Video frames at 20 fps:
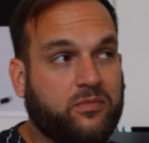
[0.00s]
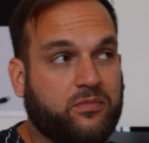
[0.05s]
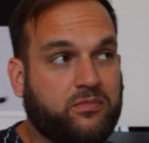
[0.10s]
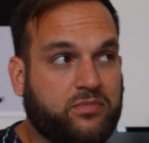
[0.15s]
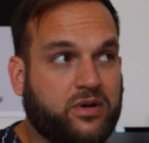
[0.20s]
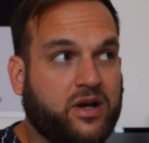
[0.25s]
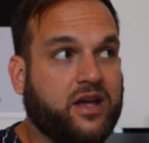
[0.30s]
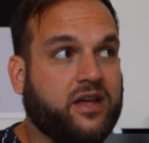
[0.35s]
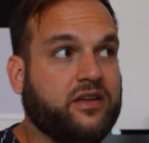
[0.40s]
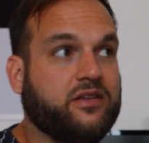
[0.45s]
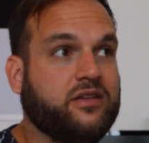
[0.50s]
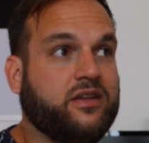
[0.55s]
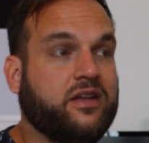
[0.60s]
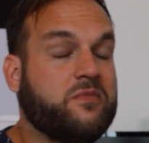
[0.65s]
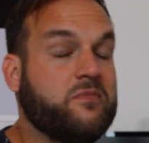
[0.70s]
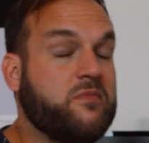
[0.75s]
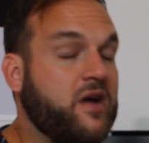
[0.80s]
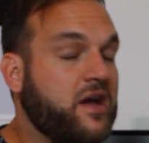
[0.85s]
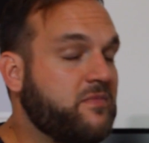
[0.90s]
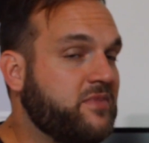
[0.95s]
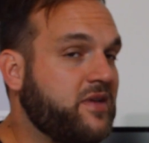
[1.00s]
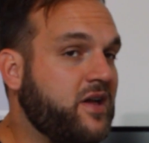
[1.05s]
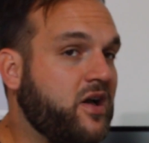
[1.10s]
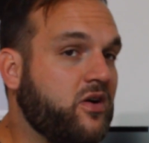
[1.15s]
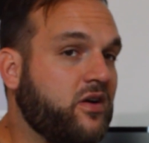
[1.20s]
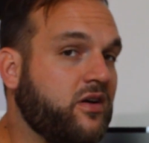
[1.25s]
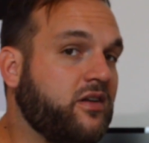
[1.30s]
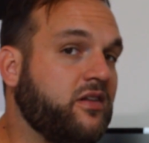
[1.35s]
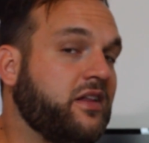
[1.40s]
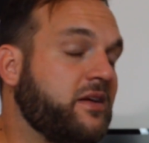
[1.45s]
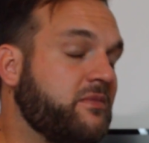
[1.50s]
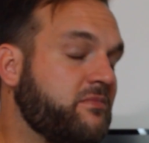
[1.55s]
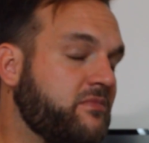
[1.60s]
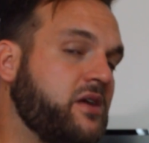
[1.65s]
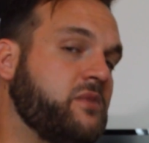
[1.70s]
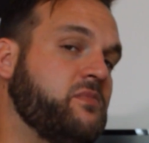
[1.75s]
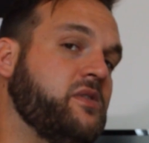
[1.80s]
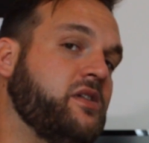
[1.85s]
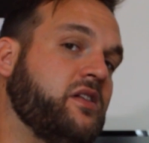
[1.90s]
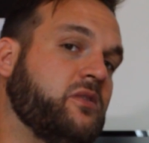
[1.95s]
But it might be out early, it
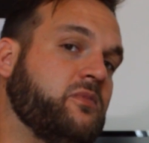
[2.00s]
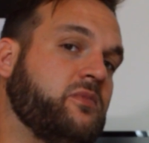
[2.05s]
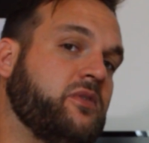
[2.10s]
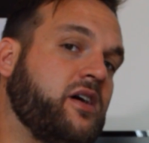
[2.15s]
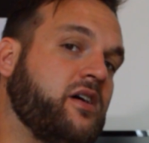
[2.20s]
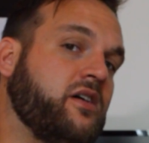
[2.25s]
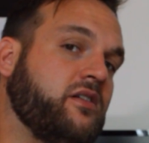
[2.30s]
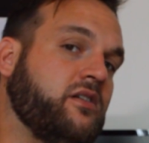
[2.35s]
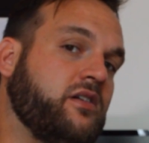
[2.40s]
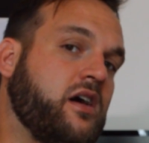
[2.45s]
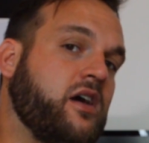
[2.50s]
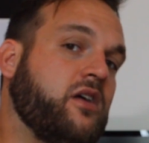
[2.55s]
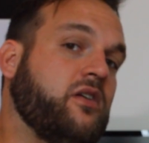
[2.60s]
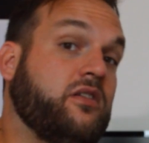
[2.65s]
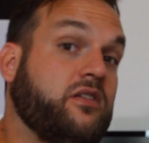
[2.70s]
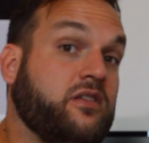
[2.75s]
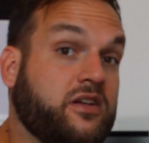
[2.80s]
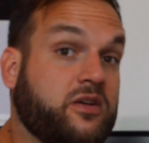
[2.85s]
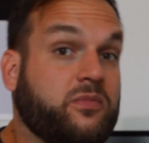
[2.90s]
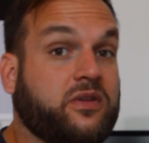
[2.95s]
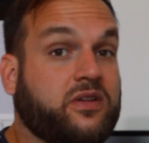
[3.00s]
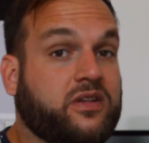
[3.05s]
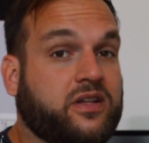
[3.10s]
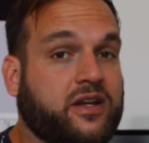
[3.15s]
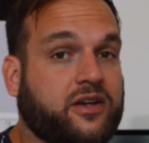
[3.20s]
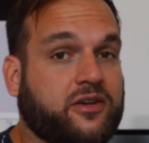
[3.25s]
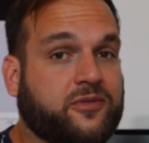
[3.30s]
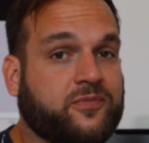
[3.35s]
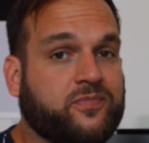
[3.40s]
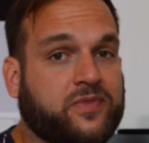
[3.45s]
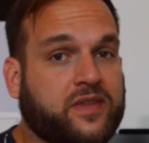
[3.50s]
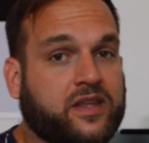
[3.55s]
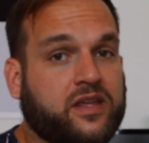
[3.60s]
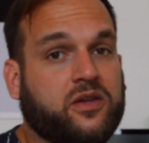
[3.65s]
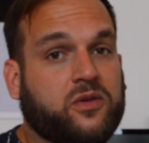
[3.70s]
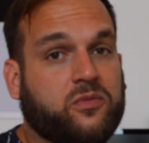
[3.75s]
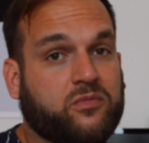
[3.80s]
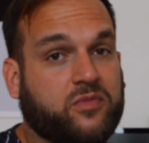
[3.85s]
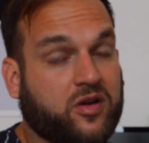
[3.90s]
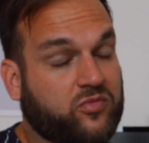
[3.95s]
might be out a little bit later.
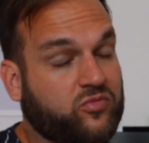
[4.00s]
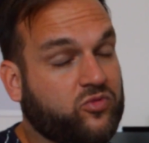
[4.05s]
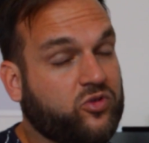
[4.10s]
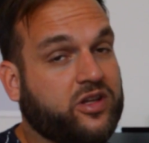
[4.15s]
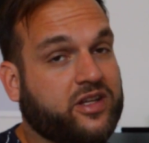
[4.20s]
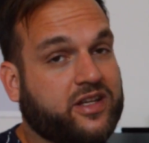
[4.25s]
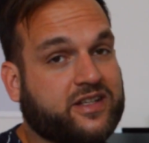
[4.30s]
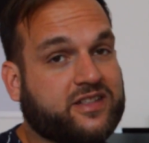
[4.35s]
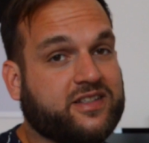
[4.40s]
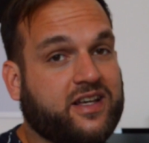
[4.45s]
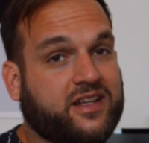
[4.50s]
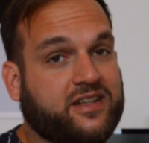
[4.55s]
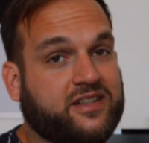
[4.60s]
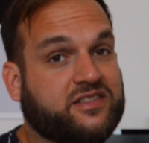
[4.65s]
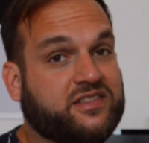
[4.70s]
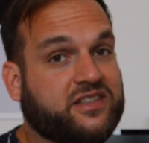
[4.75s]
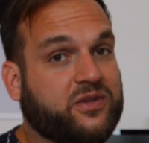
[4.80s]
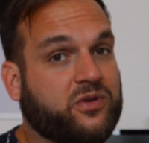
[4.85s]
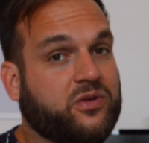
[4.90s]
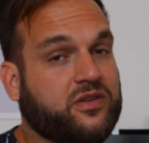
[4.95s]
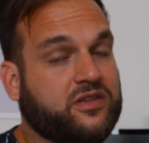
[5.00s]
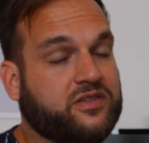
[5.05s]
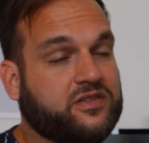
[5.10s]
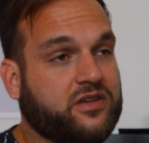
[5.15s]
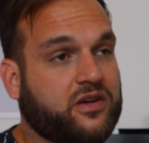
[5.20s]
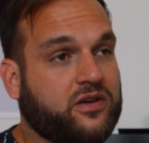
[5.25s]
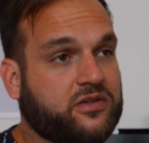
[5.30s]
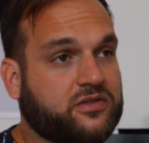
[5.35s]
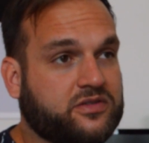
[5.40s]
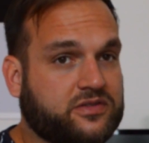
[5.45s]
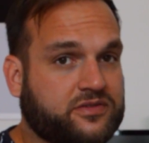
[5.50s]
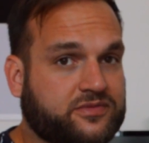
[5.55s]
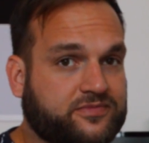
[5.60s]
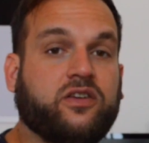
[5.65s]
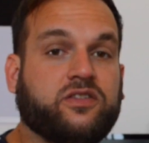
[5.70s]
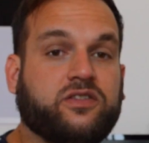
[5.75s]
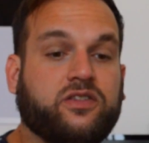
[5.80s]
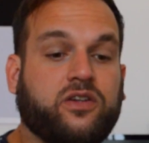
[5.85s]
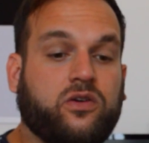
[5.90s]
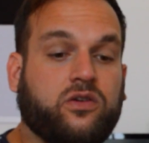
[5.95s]
But I'm really excited to see where this goes.
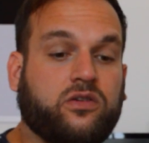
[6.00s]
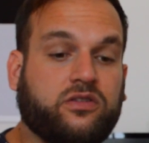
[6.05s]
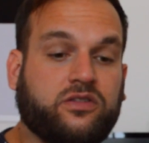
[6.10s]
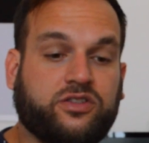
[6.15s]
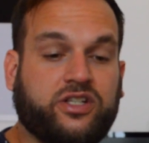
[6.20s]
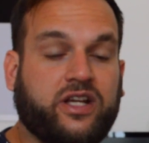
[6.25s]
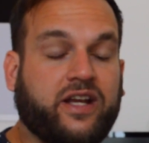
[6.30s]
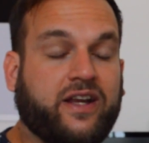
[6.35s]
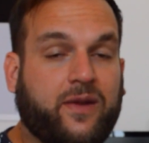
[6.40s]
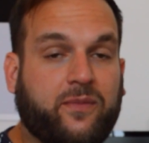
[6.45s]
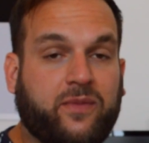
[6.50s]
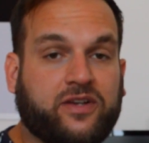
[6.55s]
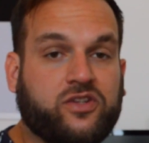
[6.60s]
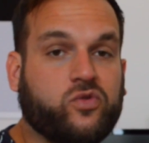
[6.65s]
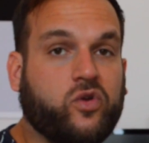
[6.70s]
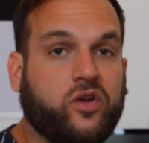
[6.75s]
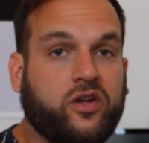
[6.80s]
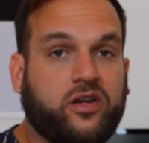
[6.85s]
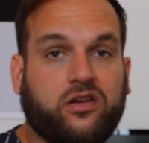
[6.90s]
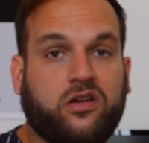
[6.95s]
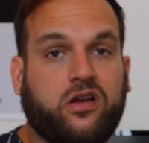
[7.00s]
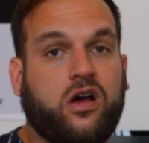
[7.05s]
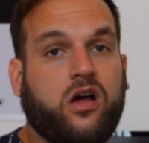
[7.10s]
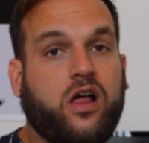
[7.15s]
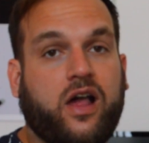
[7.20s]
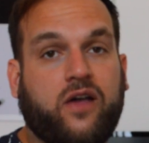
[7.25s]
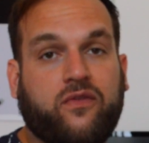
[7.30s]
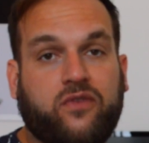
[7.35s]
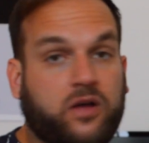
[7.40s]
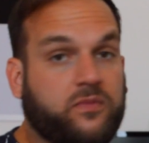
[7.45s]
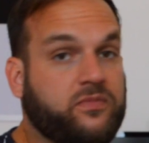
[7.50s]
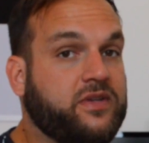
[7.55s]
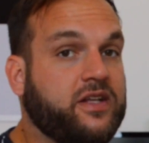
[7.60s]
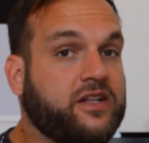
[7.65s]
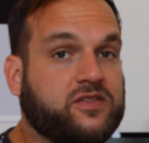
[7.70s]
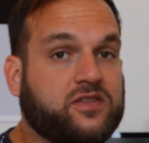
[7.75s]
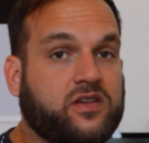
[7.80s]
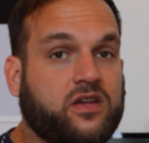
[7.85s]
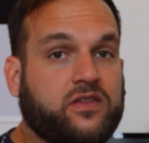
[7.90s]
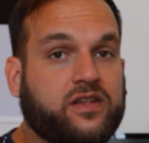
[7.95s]
And also, check out my Twitter. I'll have
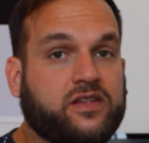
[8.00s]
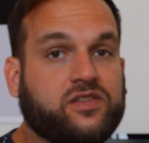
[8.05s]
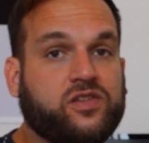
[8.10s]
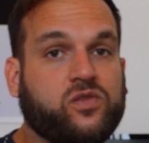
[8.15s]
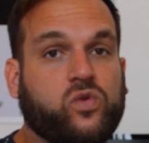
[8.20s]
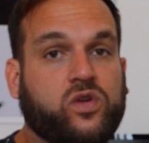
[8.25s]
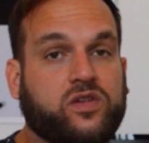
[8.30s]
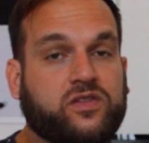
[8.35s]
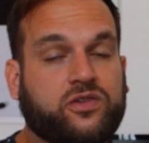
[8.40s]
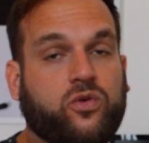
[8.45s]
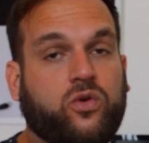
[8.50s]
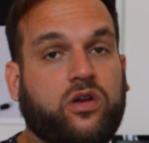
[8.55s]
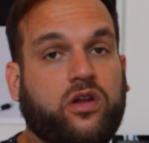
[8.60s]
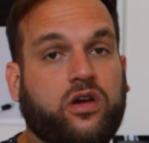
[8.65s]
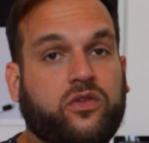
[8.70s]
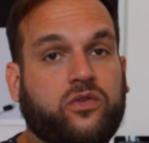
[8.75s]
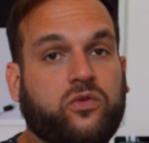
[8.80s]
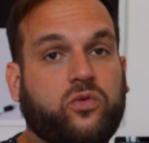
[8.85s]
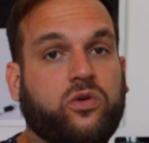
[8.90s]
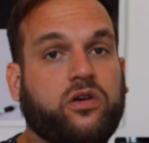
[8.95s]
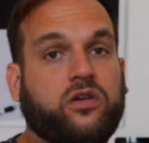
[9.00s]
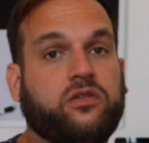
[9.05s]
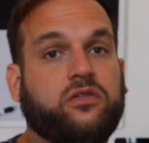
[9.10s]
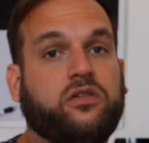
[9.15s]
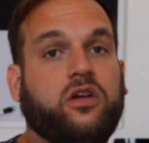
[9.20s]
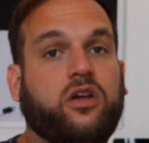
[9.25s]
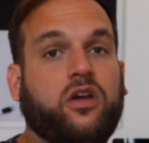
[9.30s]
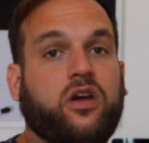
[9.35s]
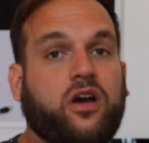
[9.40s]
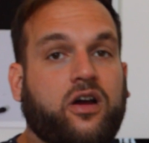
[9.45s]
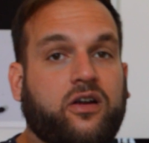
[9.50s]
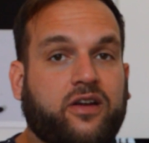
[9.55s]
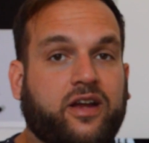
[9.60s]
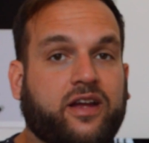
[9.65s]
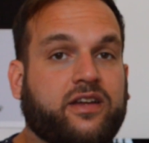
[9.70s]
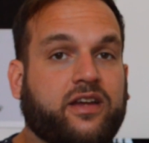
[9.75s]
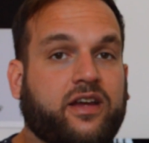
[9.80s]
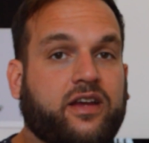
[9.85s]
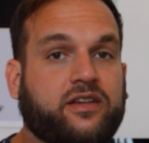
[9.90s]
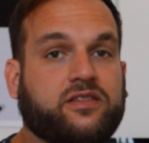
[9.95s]
updates on this and what's going on in the world.
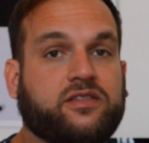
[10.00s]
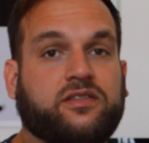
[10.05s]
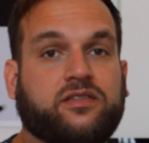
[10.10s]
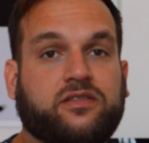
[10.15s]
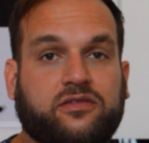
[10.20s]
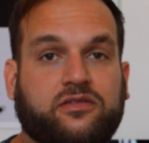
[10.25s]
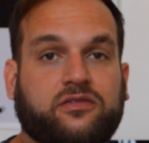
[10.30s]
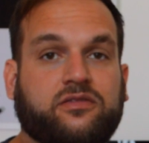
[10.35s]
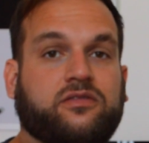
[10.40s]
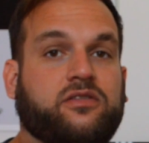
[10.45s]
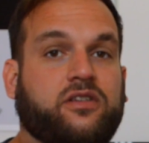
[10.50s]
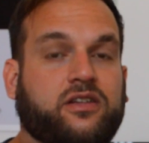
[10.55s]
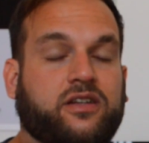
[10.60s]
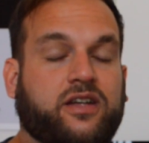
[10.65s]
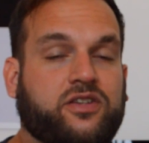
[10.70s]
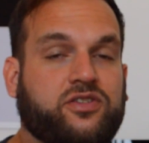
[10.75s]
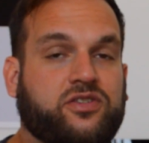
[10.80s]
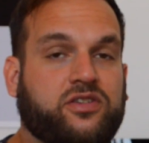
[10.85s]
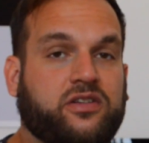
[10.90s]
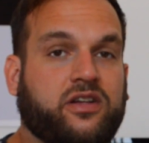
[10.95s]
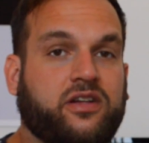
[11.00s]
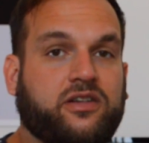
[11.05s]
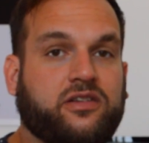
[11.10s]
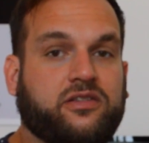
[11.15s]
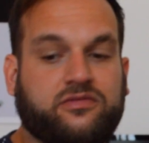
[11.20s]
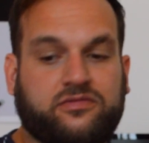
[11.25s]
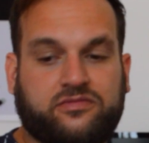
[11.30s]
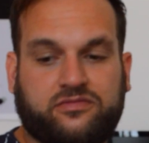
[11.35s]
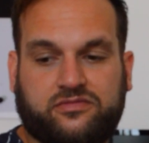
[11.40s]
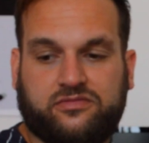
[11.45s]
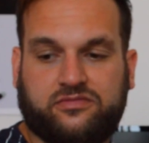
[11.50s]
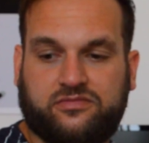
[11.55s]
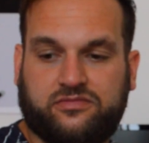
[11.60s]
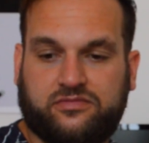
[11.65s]
Alright guys, I'll catch you later.